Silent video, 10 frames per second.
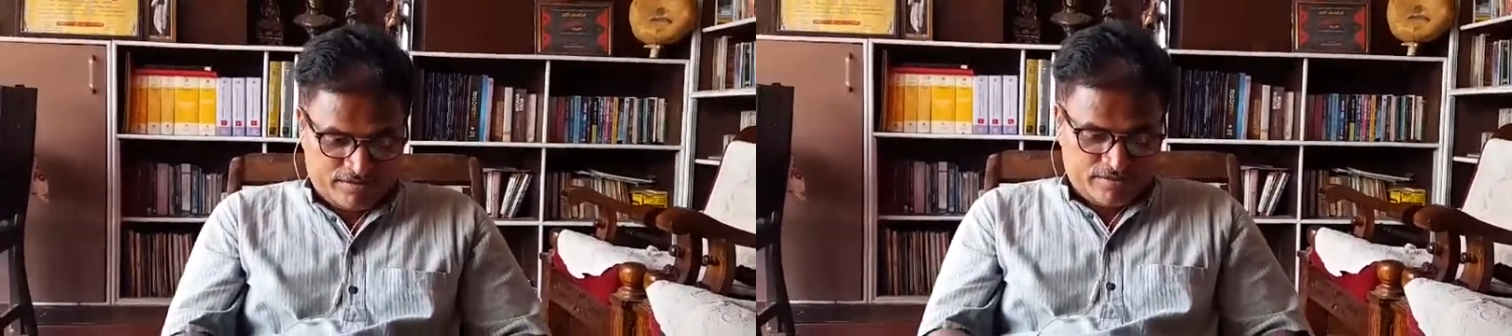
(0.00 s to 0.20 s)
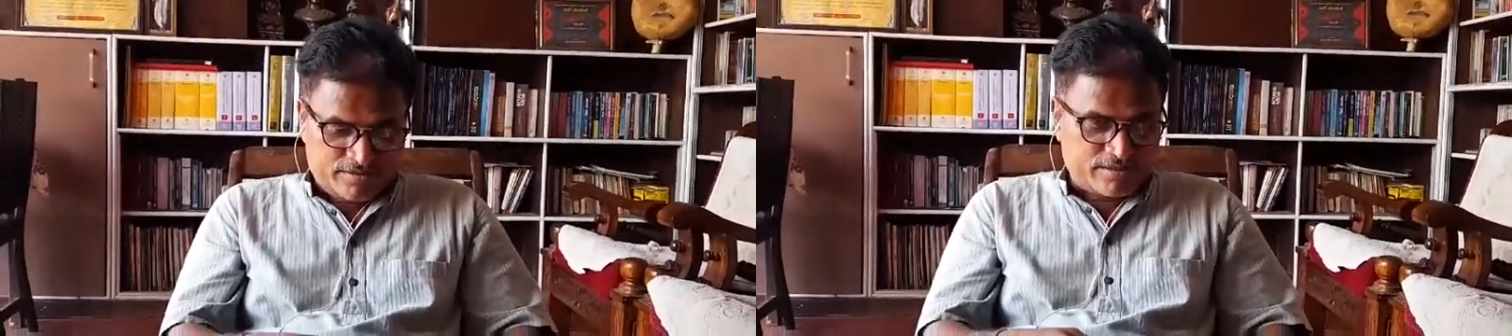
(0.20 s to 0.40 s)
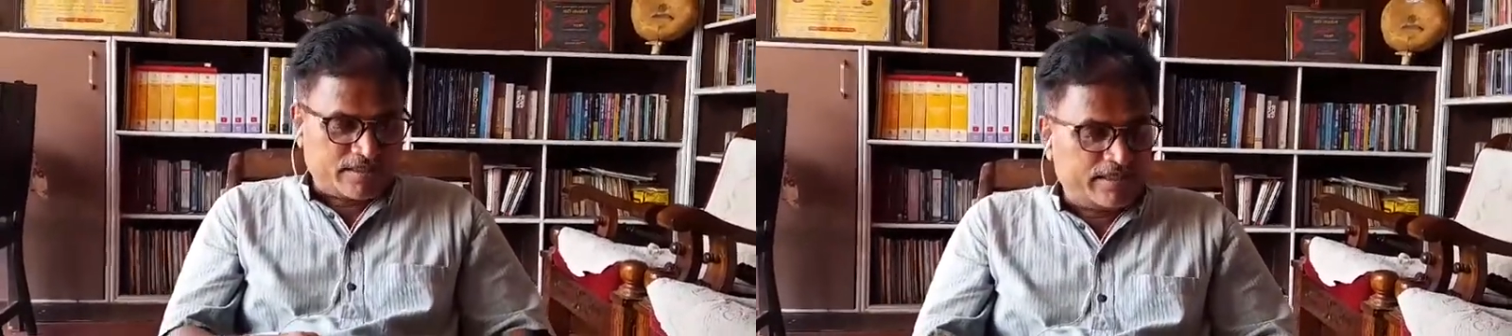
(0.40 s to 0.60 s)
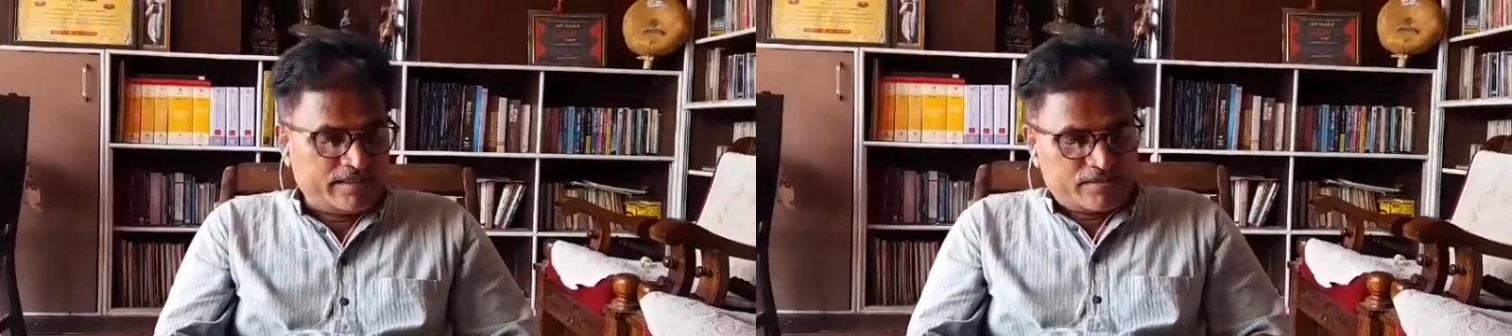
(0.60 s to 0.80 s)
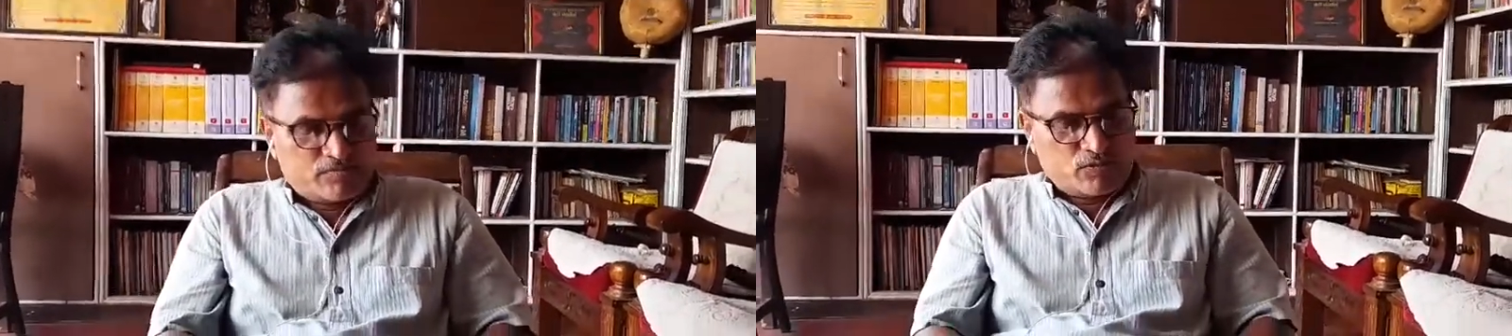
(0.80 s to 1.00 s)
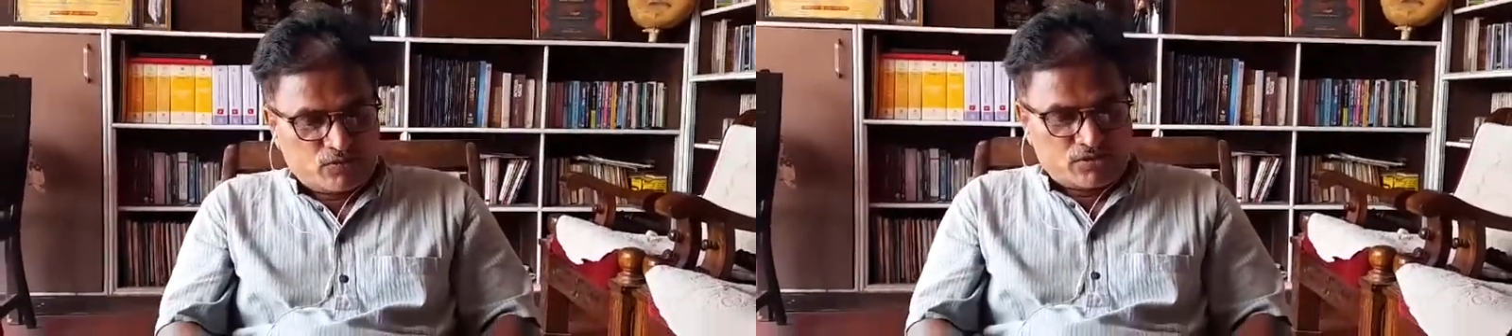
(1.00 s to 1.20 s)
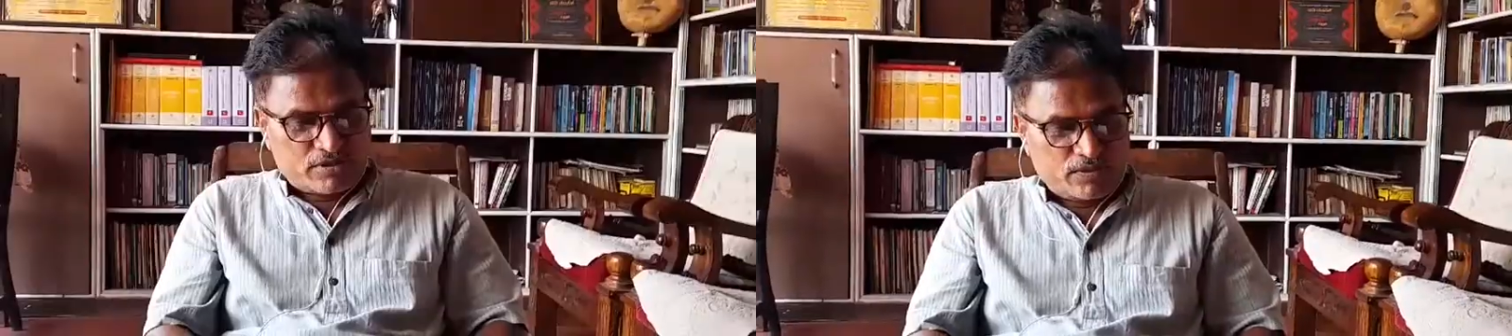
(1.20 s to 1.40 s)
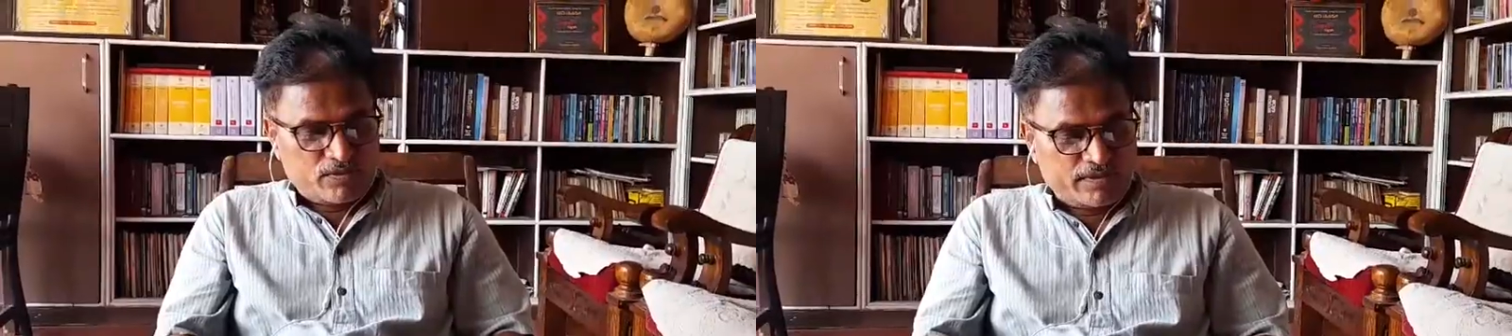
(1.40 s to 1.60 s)
studies,
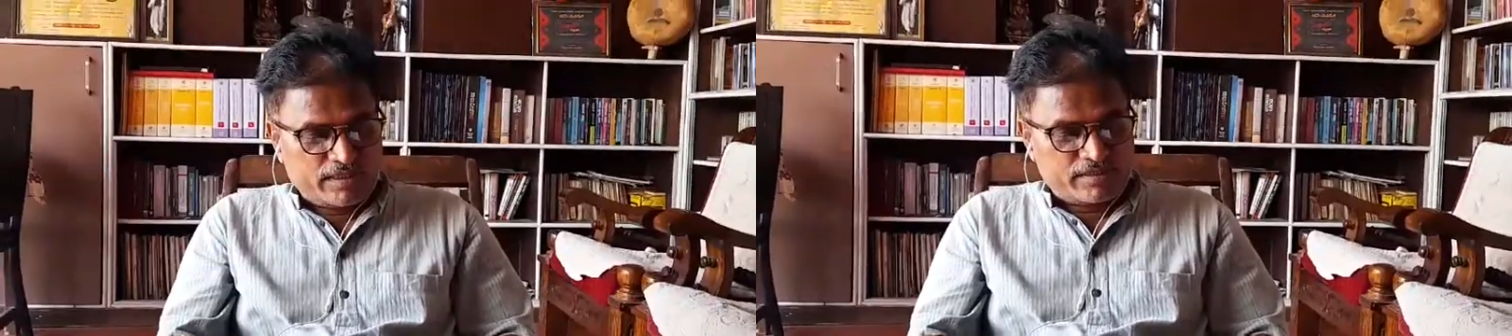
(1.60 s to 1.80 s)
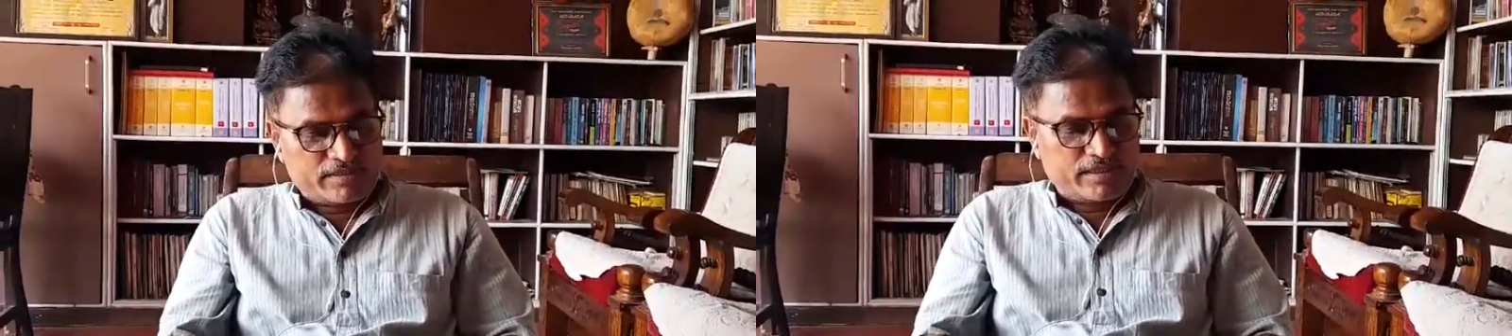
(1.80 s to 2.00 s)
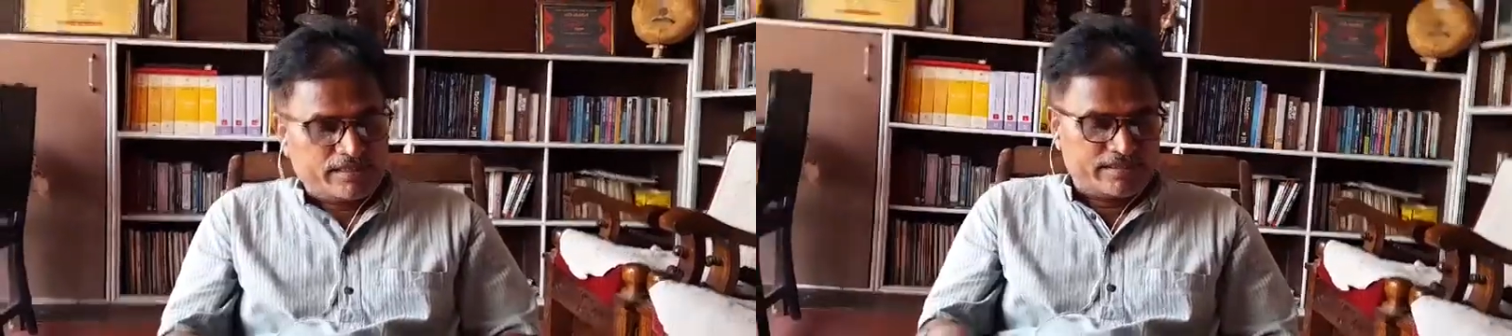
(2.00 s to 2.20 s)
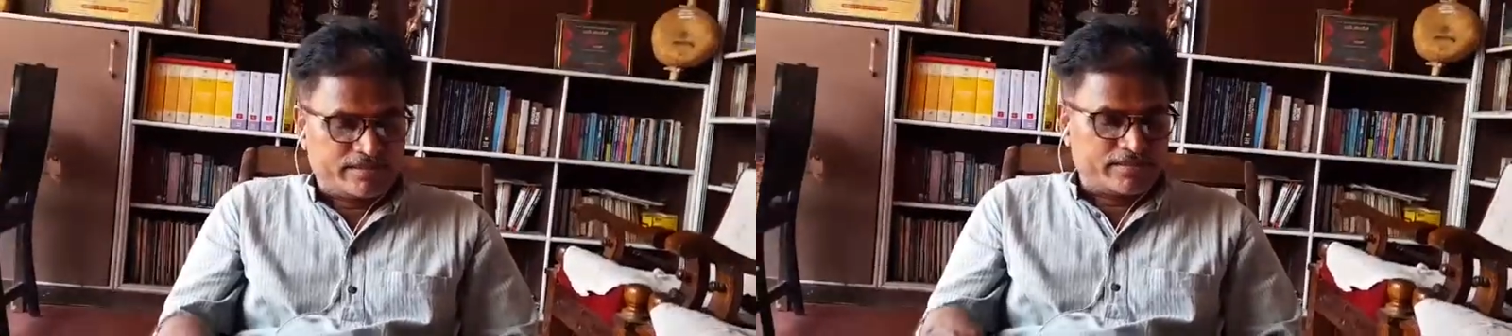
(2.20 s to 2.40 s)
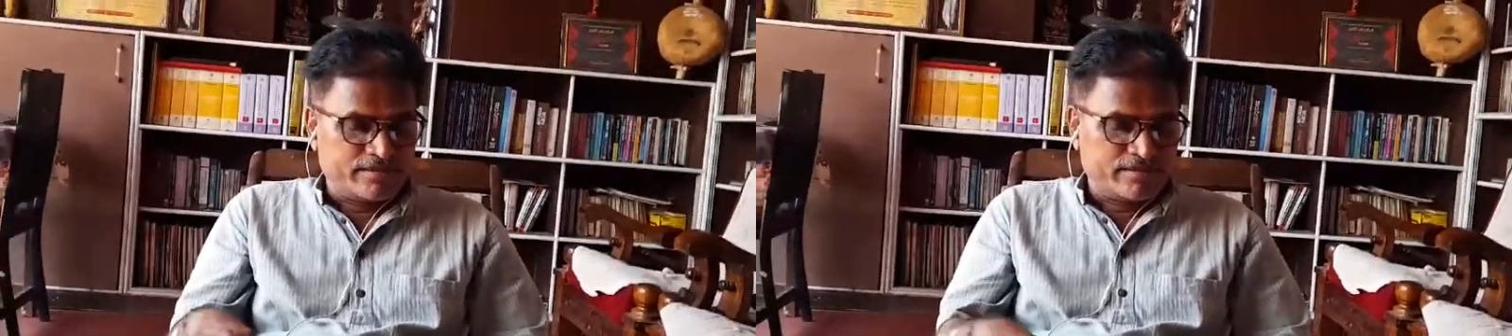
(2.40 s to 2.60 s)
post-colonial studies.